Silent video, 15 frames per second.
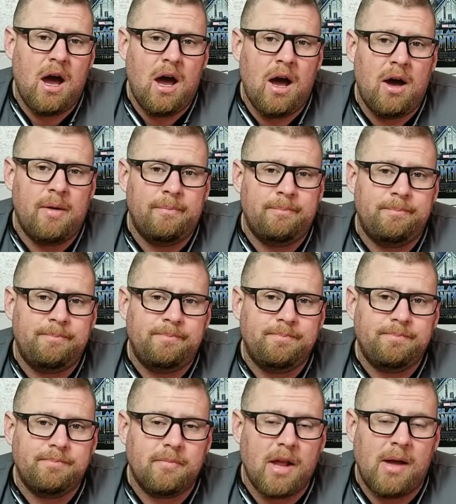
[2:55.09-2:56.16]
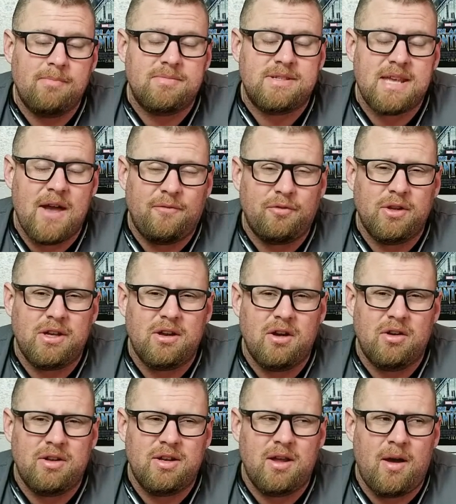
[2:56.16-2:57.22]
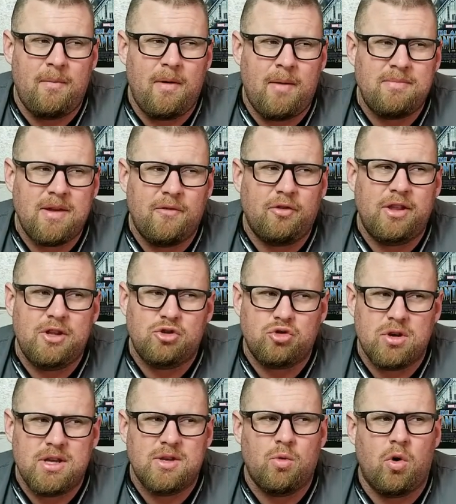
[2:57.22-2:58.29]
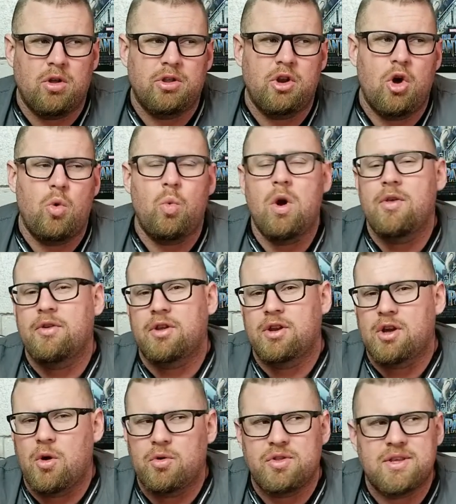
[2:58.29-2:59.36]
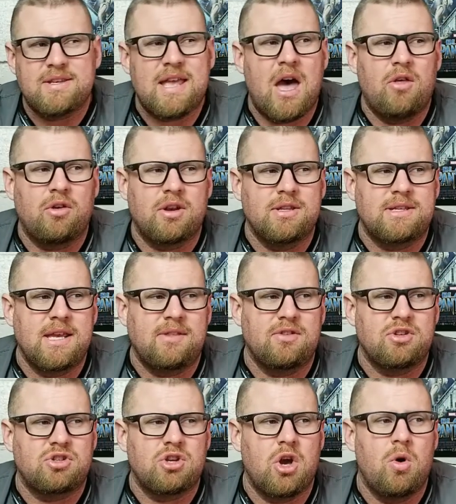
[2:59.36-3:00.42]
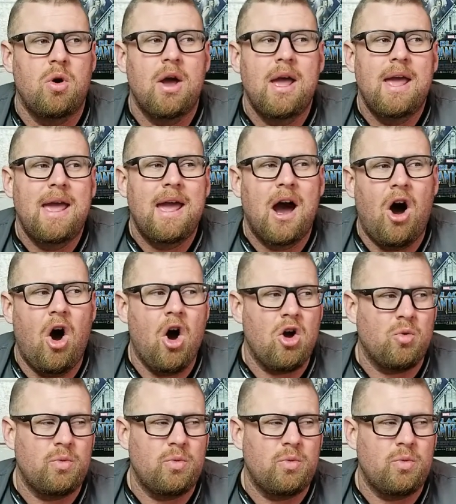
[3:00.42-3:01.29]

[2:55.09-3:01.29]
Um, I'm definitely going. I'm, I'm definitely intrigued and want to know where they're going to go with this, how they're going to take this show. Are